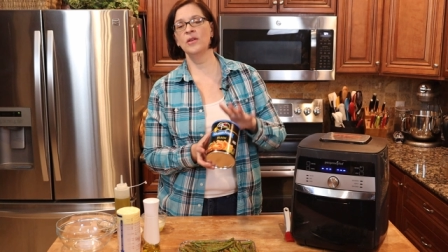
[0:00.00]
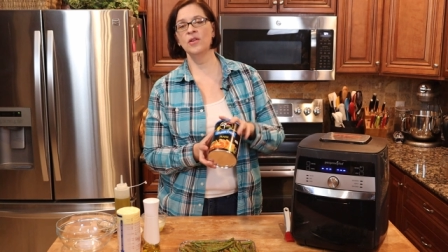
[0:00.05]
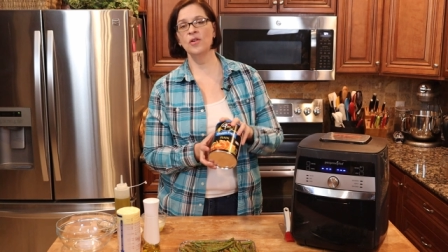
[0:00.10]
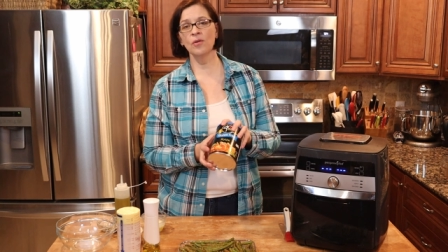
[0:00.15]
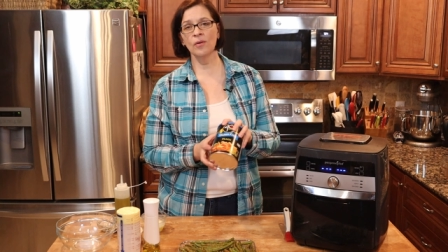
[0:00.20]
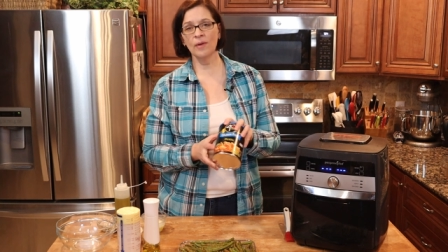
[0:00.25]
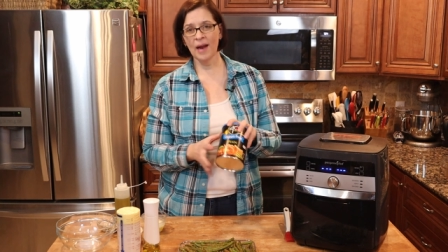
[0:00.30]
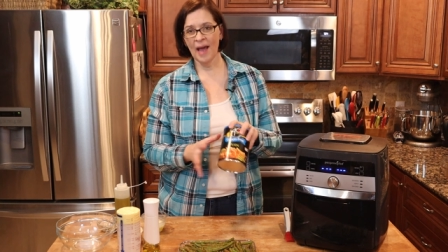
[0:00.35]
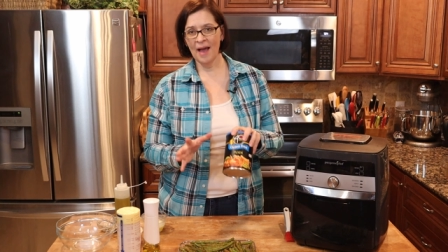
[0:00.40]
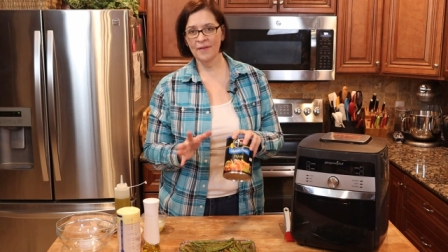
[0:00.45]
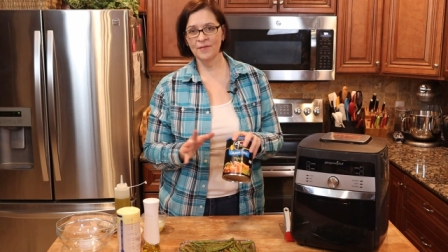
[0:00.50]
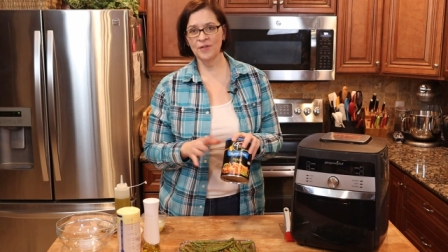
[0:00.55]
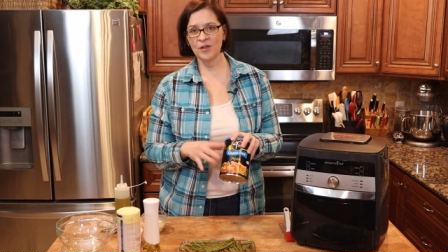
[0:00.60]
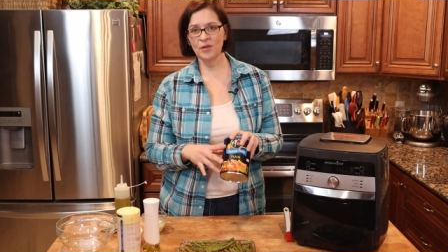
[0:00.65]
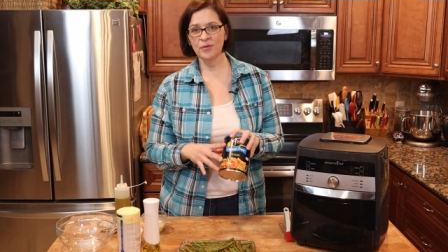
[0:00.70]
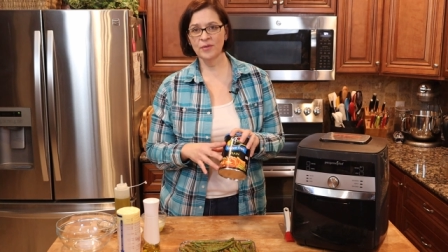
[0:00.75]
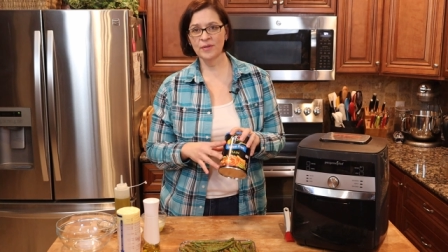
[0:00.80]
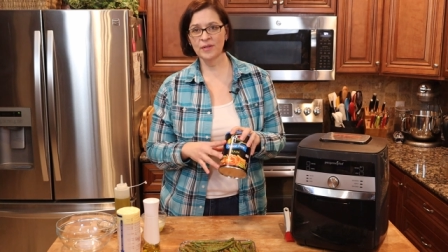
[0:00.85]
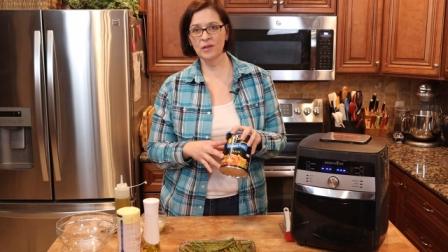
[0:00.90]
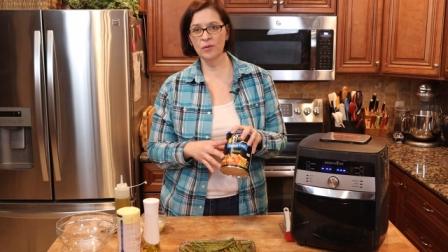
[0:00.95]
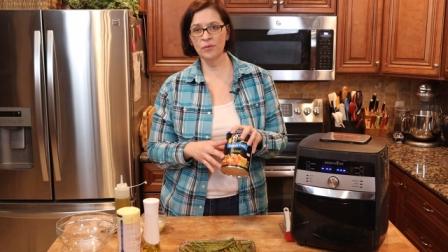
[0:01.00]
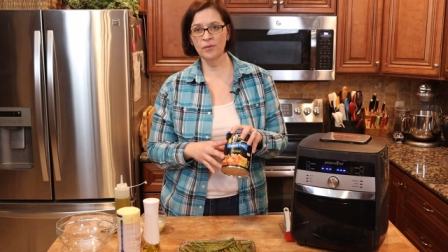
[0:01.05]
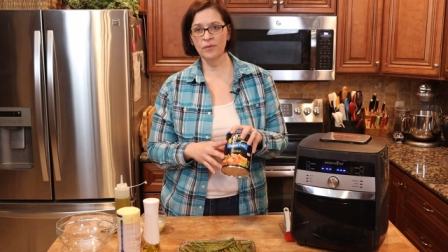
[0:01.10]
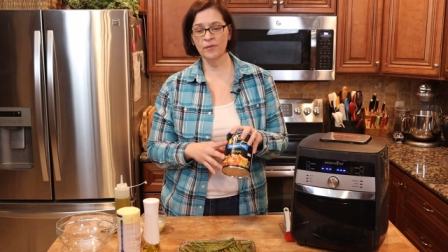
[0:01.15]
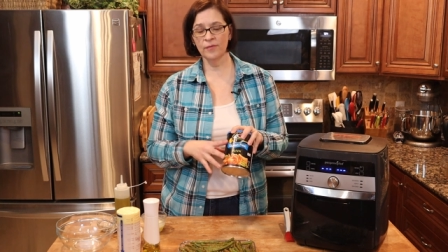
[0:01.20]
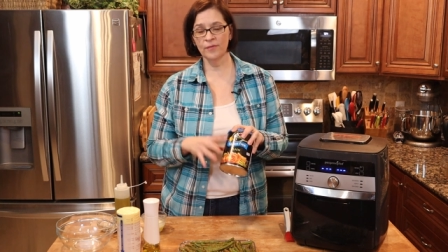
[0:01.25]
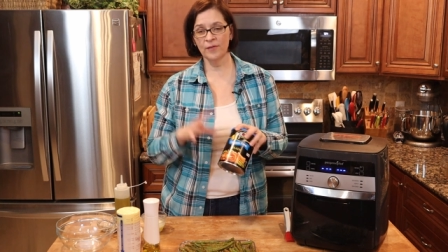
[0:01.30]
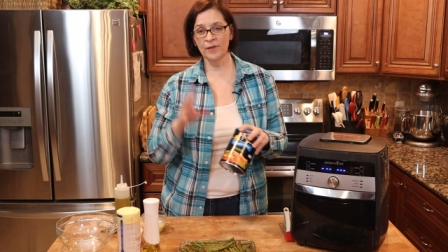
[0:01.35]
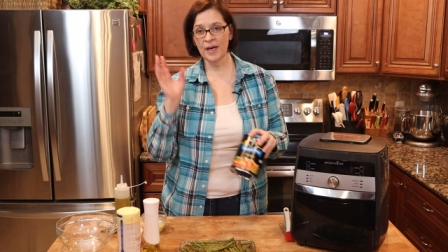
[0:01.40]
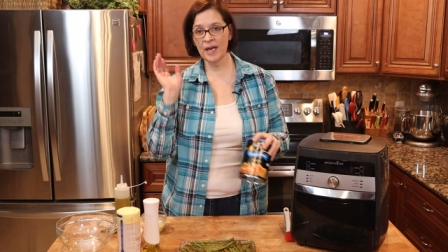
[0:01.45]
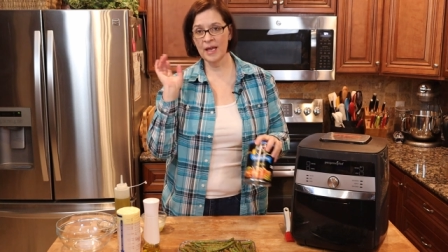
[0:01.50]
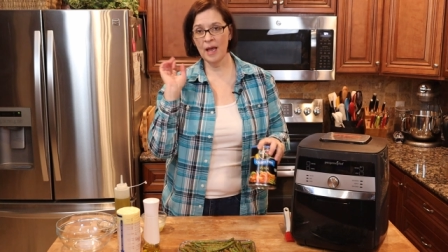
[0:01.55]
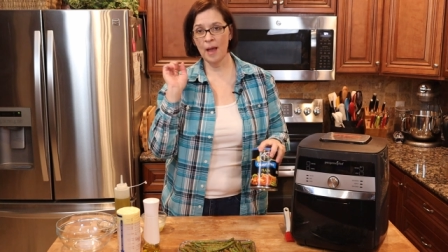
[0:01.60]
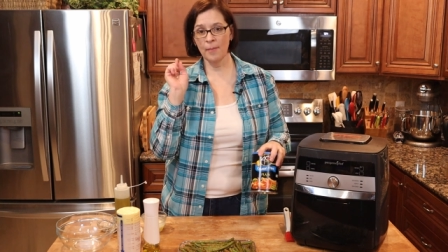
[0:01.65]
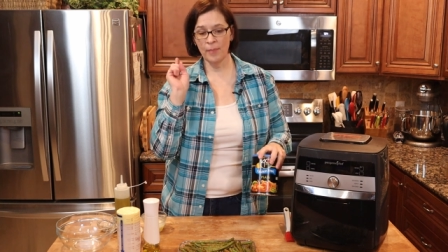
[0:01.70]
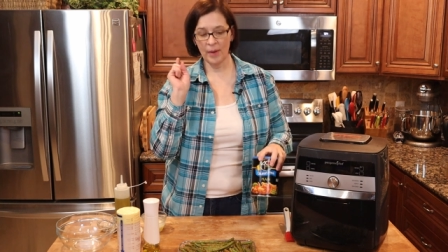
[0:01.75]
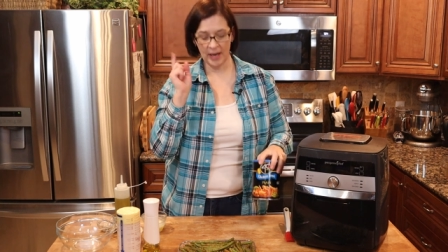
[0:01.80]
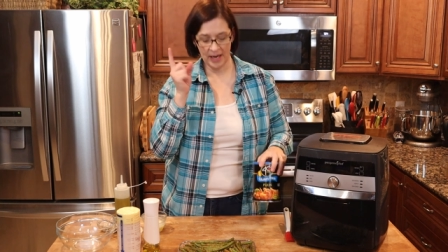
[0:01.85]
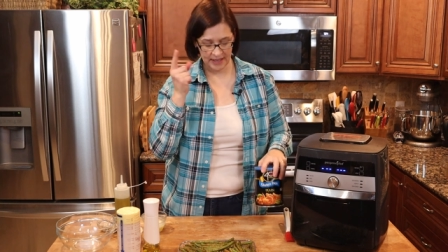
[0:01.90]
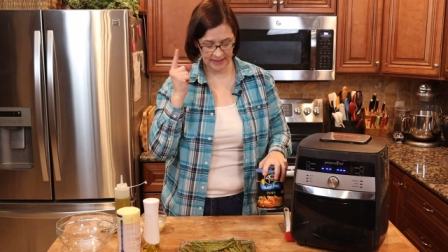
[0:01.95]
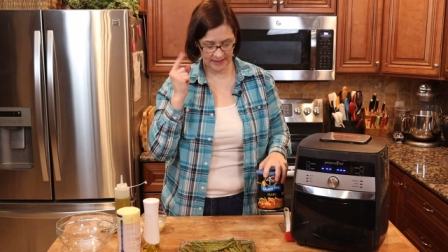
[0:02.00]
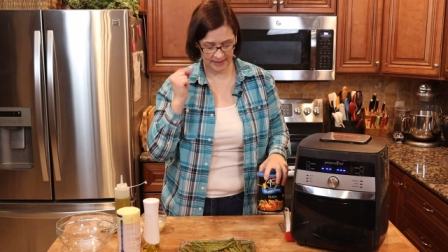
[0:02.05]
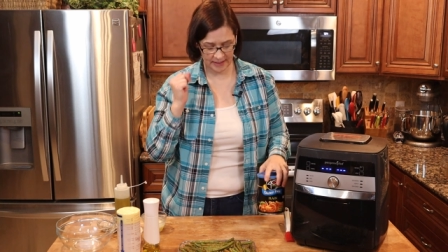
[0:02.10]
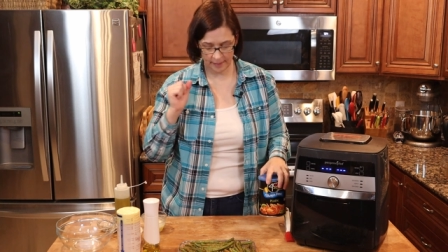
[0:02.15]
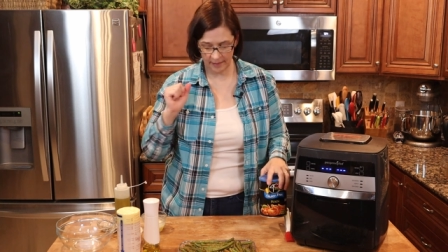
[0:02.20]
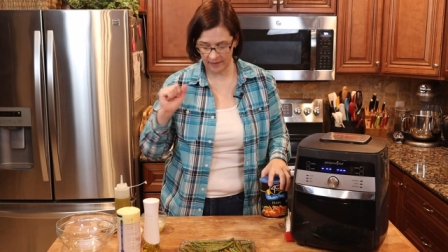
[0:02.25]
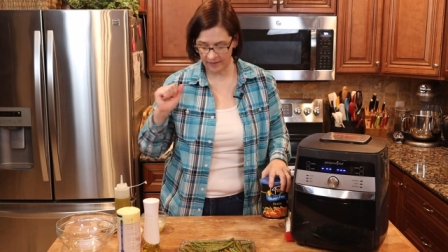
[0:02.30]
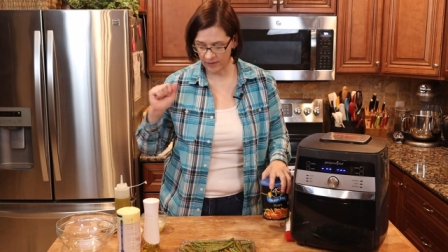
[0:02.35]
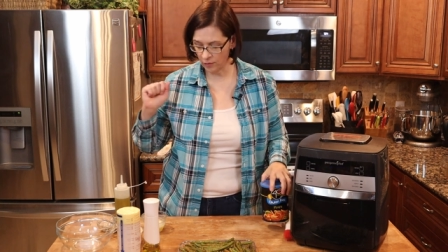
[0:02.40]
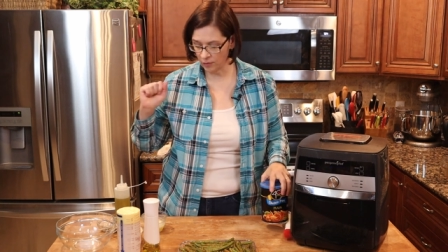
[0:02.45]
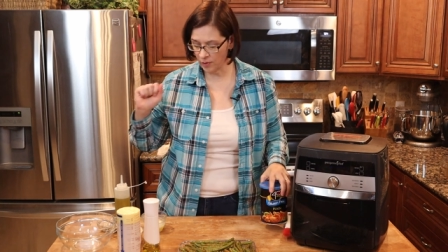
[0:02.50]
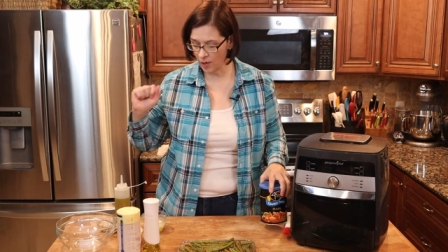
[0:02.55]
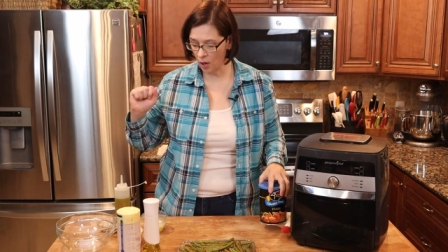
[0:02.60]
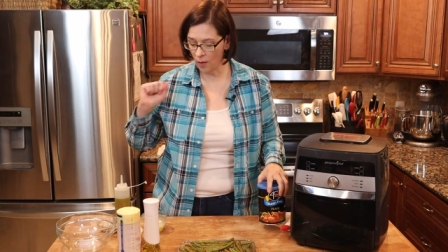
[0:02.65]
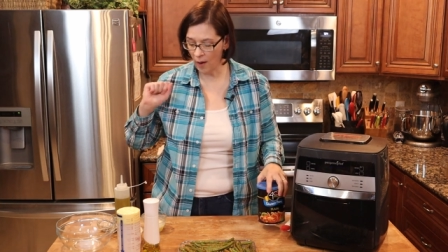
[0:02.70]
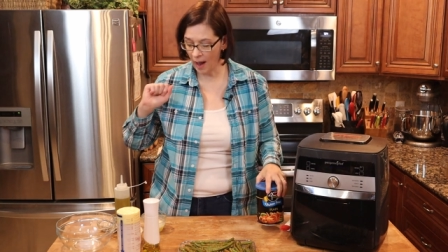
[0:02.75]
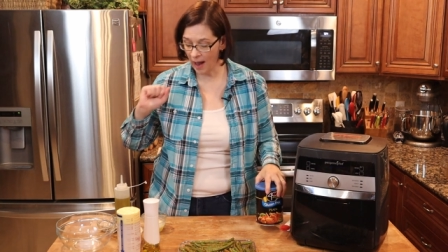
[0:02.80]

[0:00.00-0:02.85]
you don't have to use gluten-free, but as some of you know,